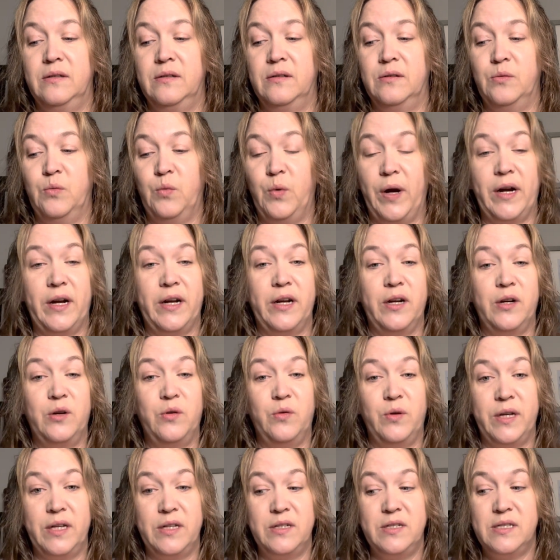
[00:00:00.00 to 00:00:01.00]
where you're
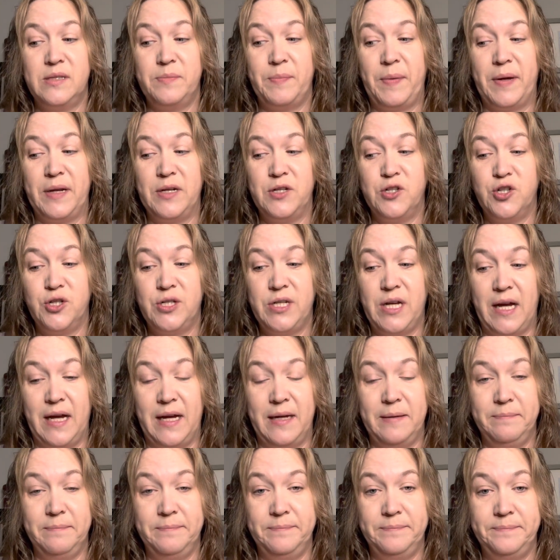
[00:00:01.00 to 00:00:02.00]
going to spend your
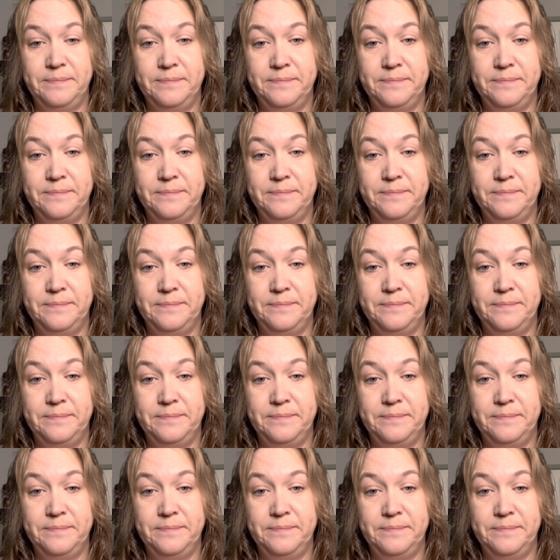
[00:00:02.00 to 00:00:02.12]
time,